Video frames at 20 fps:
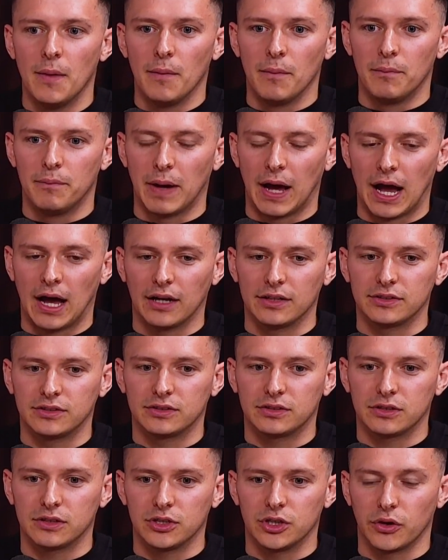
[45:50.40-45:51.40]
But,
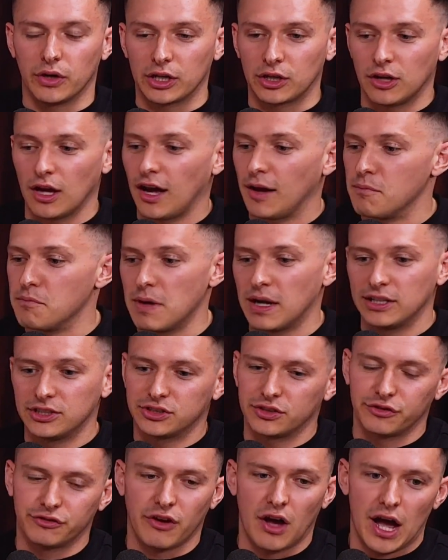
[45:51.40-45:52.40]
I managed
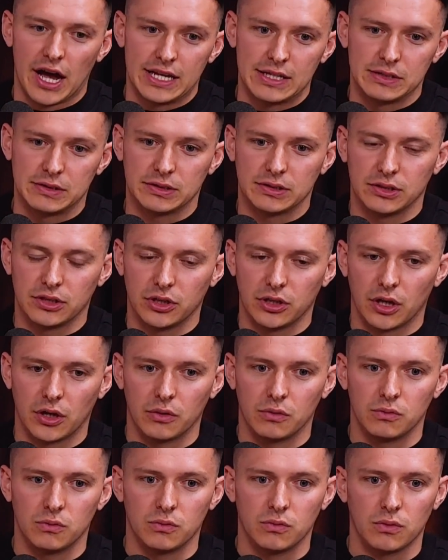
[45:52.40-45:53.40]
to find,
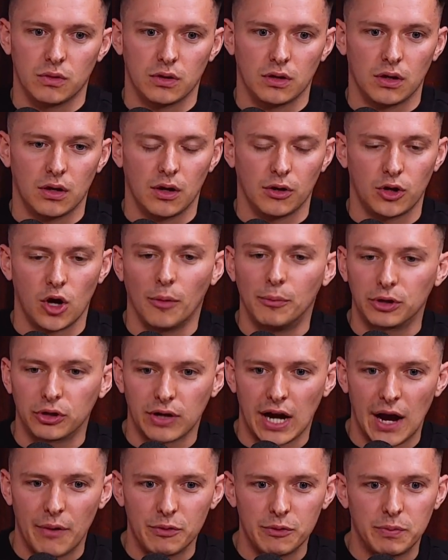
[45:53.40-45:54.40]
common
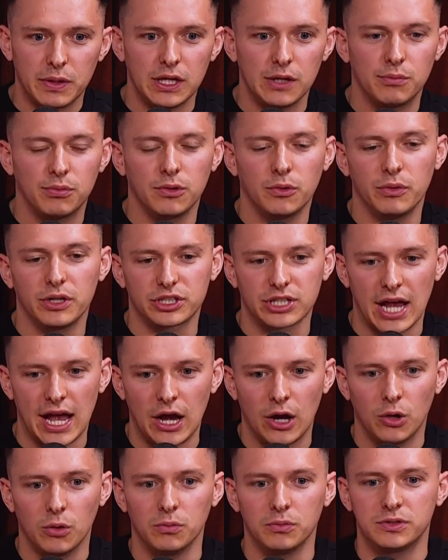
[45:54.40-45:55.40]
ground with people, which
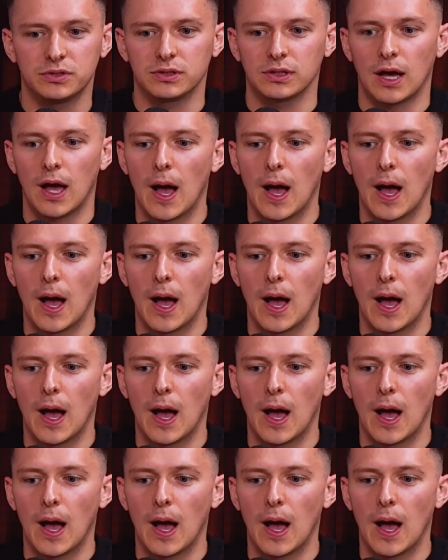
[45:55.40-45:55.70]
helped.